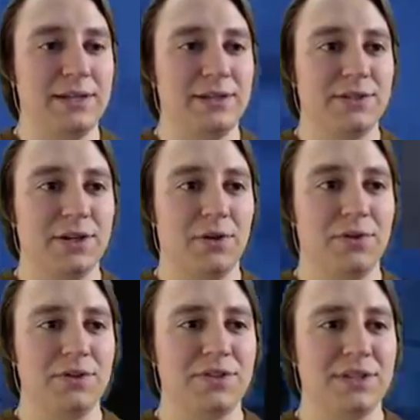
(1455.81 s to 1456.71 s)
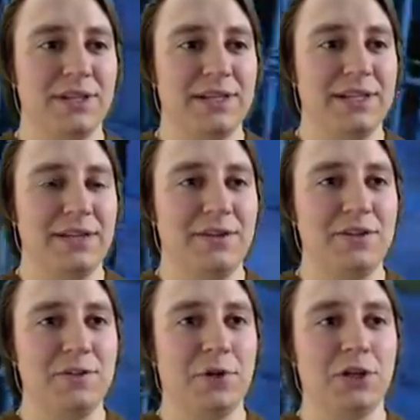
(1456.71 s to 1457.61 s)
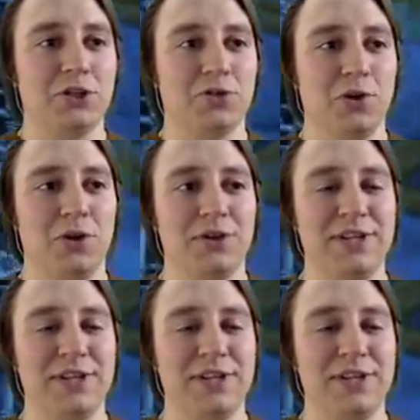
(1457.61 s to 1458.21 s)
So there's some control